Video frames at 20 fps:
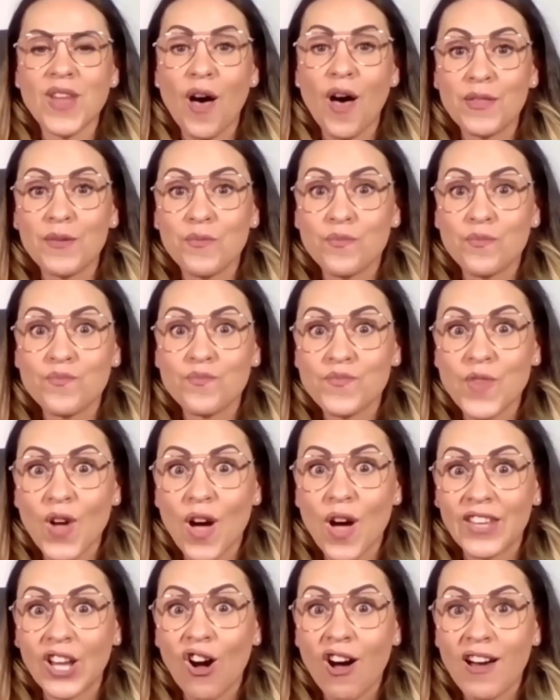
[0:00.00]
on the
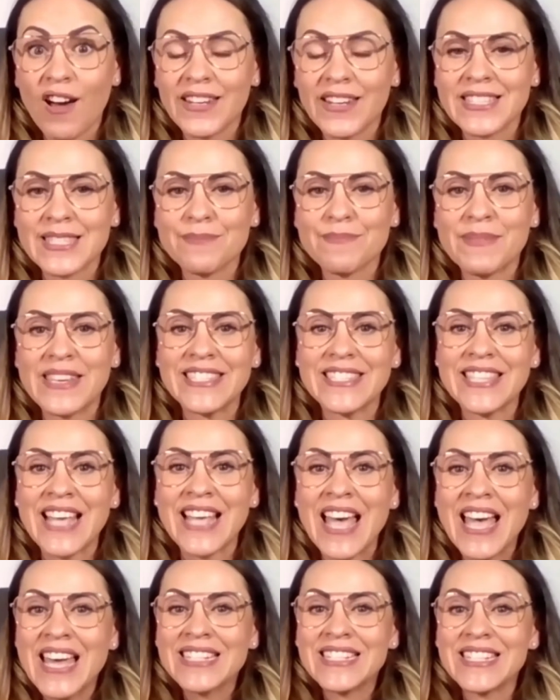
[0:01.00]
on the audience piece
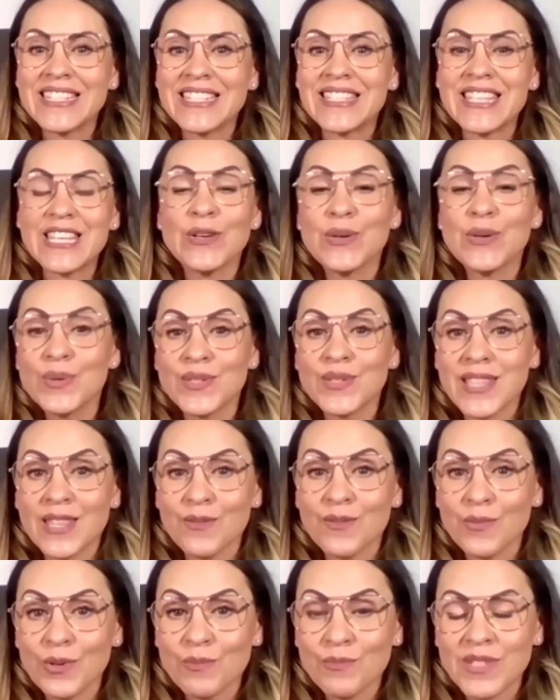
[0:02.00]
to see who's in
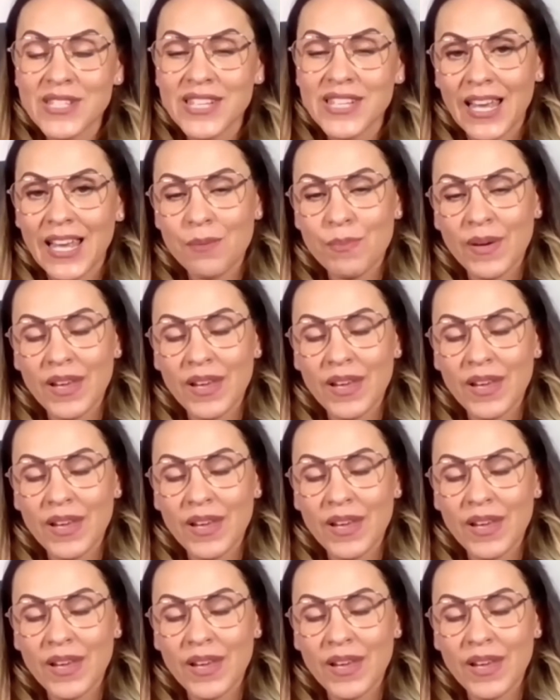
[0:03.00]
the room today.